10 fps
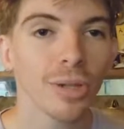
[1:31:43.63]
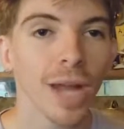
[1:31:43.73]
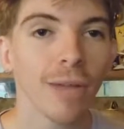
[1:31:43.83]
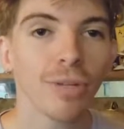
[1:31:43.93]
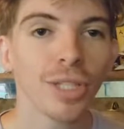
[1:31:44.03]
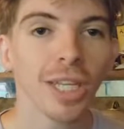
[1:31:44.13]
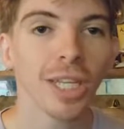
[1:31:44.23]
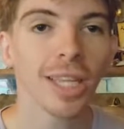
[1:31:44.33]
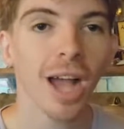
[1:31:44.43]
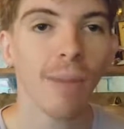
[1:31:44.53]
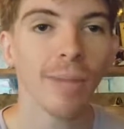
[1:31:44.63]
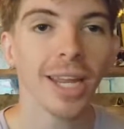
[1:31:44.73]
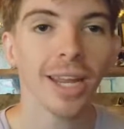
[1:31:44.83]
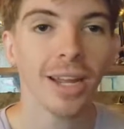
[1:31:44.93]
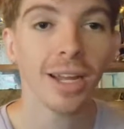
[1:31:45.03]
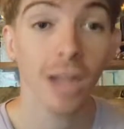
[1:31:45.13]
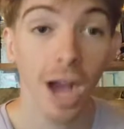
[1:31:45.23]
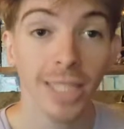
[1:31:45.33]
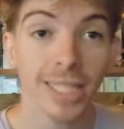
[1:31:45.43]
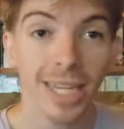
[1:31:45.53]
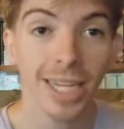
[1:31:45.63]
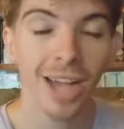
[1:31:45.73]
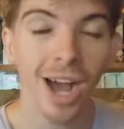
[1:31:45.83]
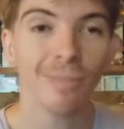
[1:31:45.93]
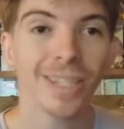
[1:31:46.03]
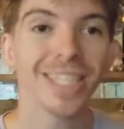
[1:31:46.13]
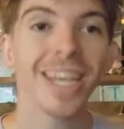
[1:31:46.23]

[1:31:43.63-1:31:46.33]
I appreciate the comment and content and comments.